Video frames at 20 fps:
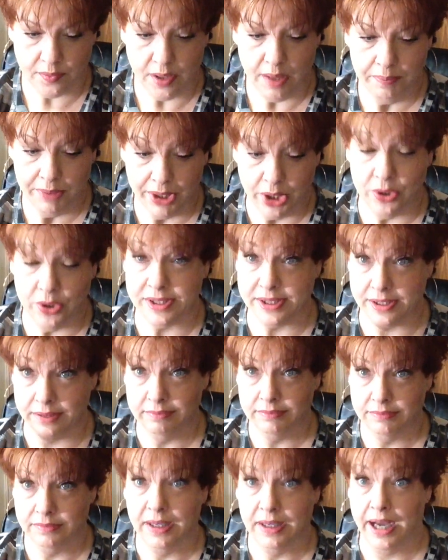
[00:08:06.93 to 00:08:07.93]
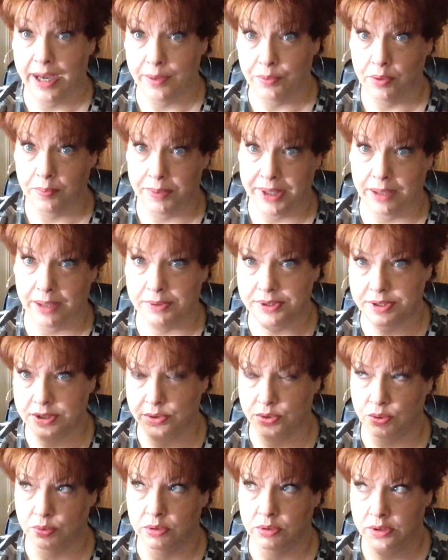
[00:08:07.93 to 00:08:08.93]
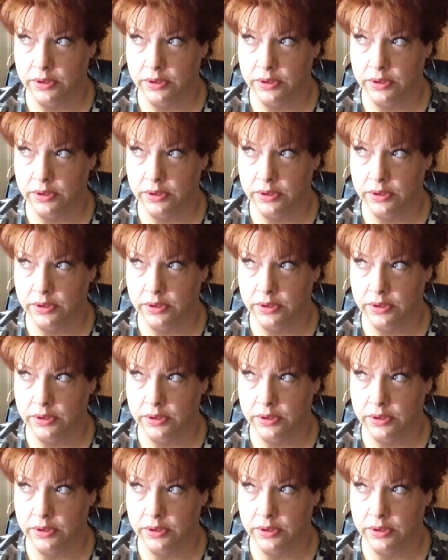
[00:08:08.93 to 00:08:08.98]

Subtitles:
because I will be able to,